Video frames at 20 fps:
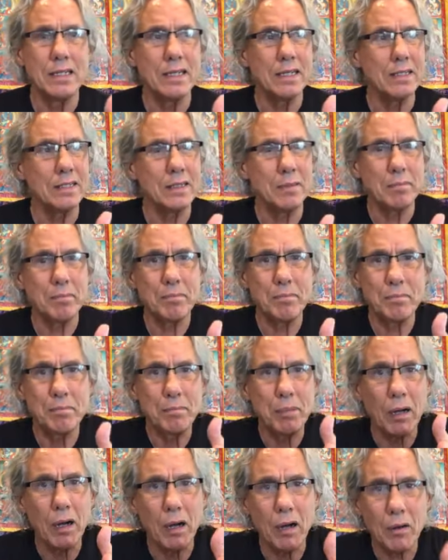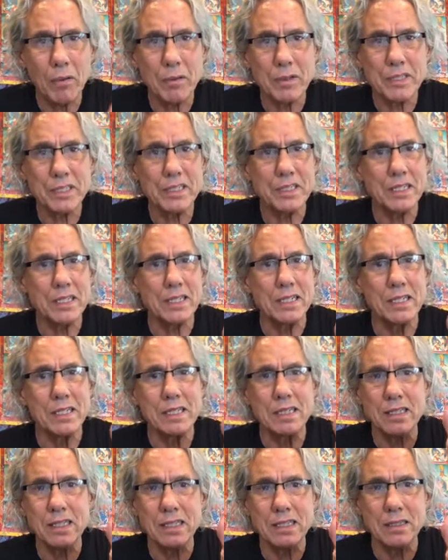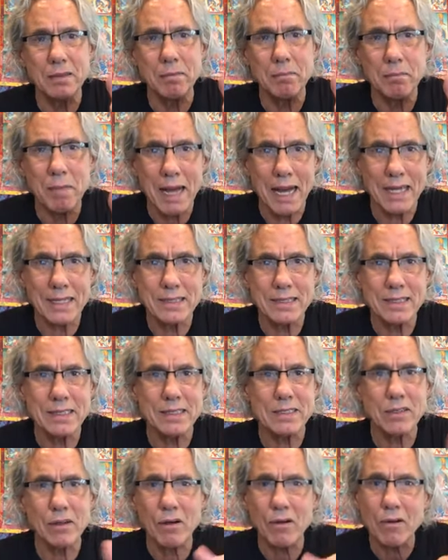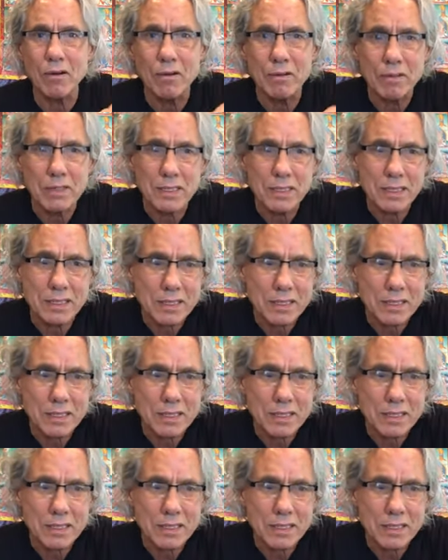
and the poetry and the madness all